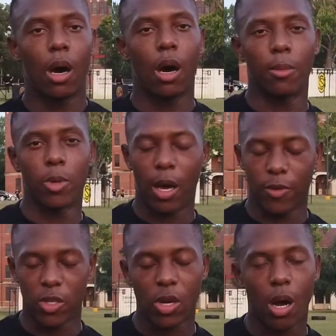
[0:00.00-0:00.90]
You'll
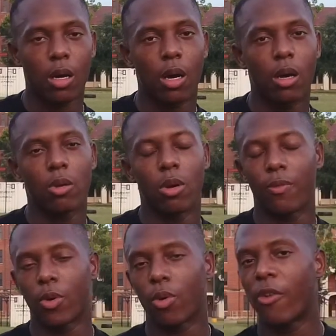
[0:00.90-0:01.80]
have your saw gunner, you'll
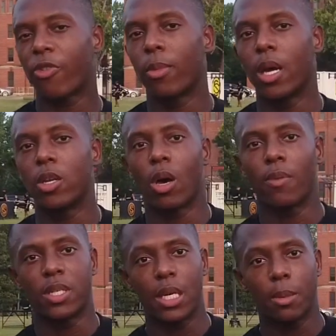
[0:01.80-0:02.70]
have your rifleman, you'll
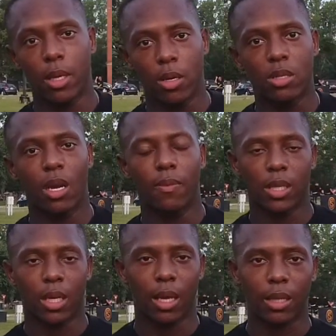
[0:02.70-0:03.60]
have your team leaders and
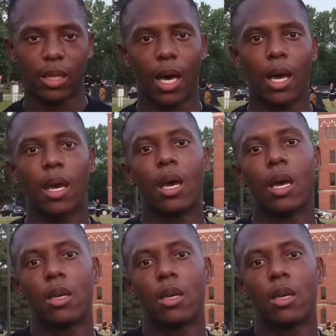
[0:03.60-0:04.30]
everything like that.